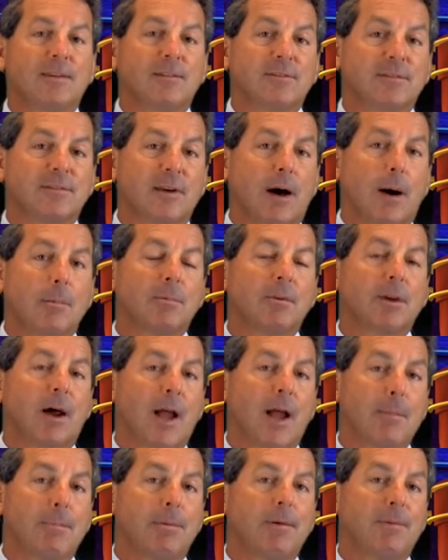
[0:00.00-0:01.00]
some
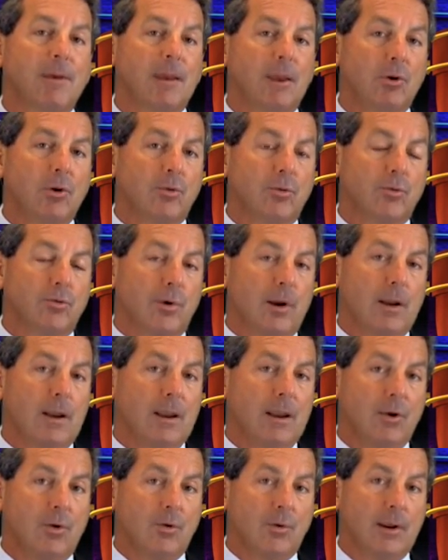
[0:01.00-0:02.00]
type of interest rate
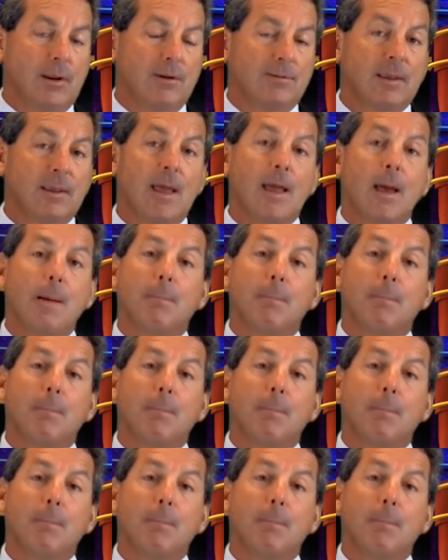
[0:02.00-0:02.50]
increase